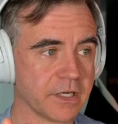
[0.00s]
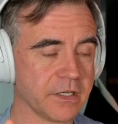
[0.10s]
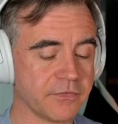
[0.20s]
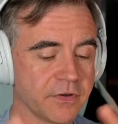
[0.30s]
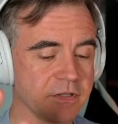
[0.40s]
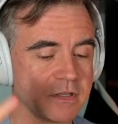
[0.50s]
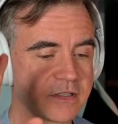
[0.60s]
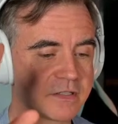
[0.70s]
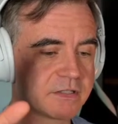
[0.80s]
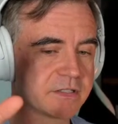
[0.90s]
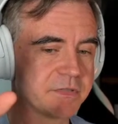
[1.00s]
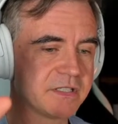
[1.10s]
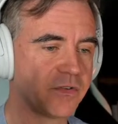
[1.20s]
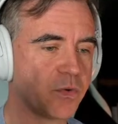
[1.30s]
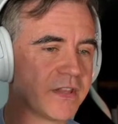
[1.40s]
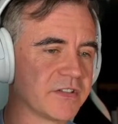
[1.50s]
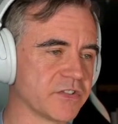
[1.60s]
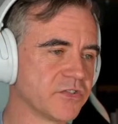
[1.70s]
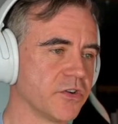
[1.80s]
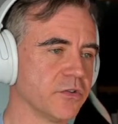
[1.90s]
In a very specific way that's
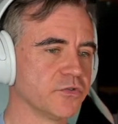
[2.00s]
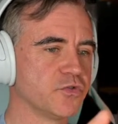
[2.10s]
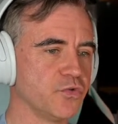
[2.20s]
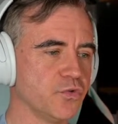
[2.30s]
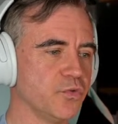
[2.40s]
external to